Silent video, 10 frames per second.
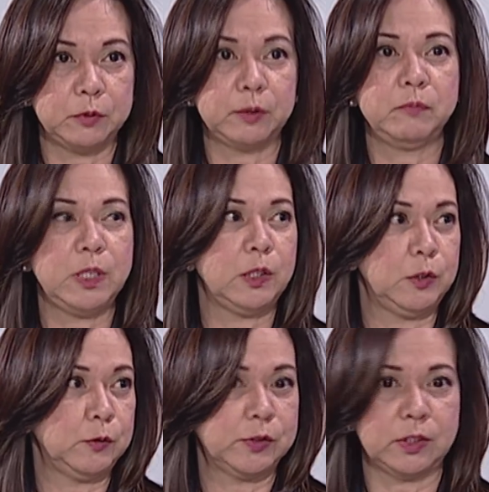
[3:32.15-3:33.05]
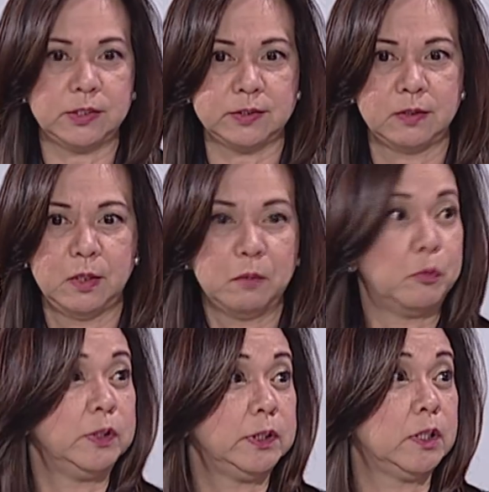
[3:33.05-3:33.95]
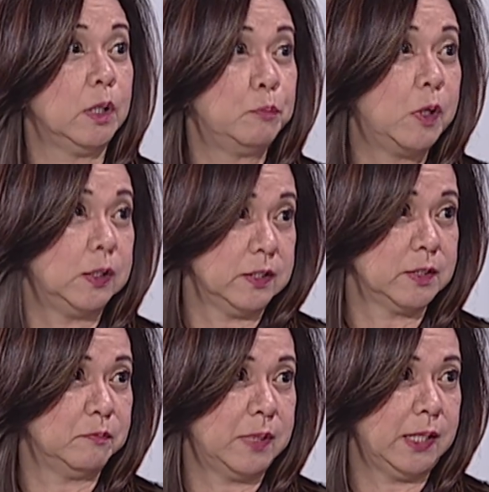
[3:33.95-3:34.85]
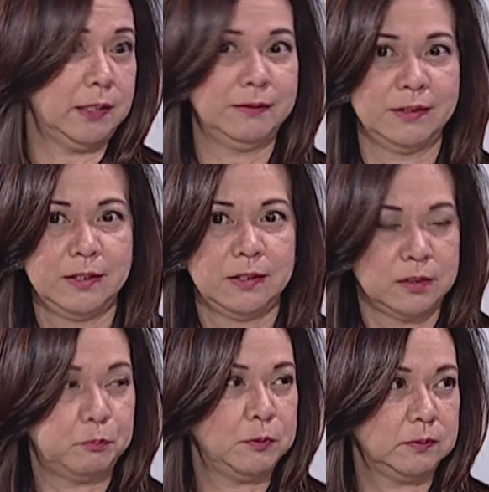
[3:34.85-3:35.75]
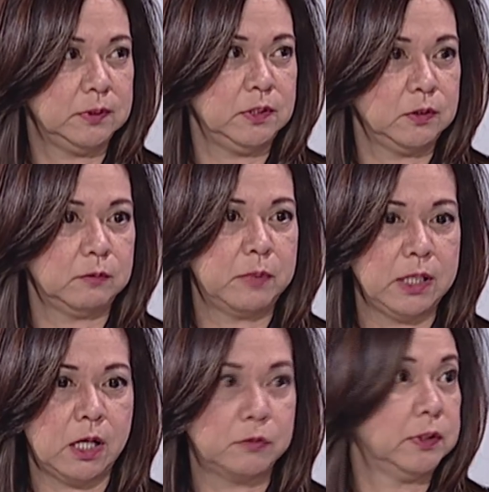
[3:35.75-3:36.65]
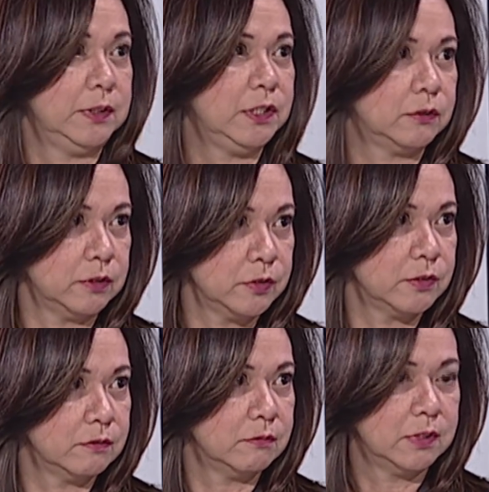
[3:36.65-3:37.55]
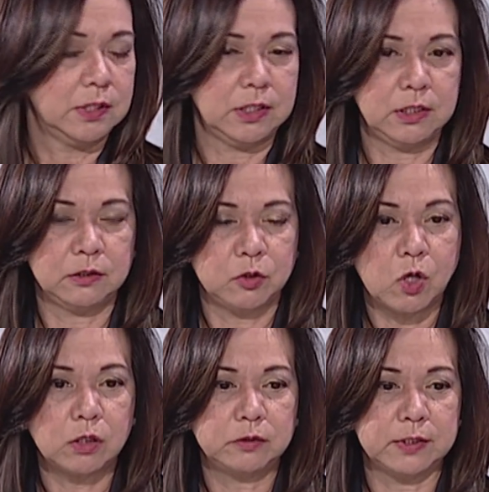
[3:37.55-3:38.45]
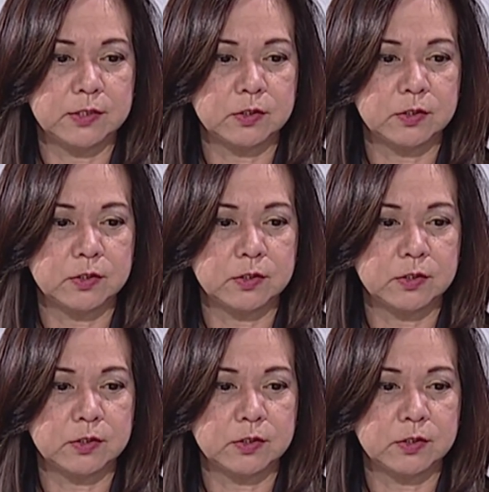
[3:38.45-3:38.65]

They're being used as political pawns by, the, you know, by our leaders in Congress.